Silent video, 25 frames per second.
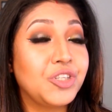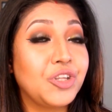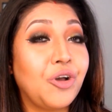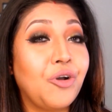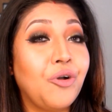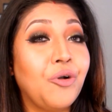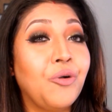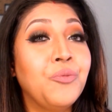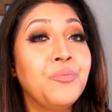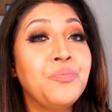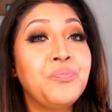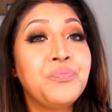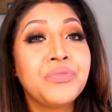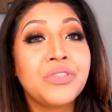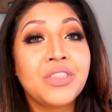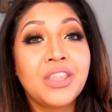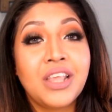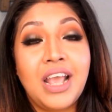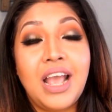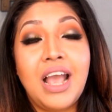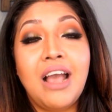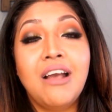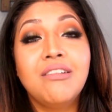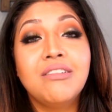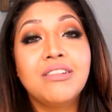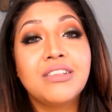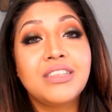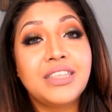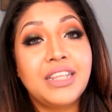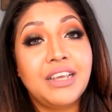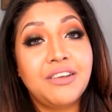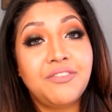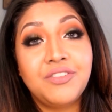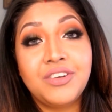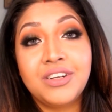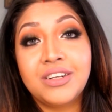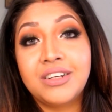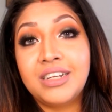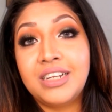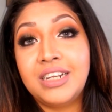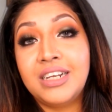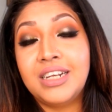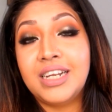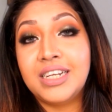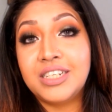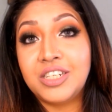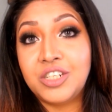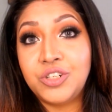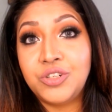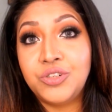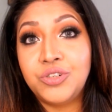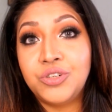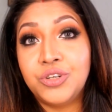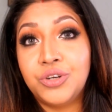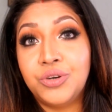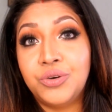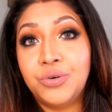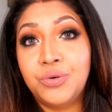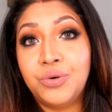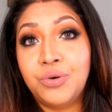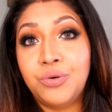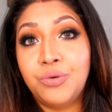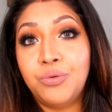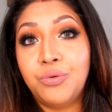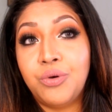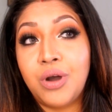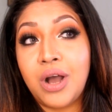So I'll definitely let you know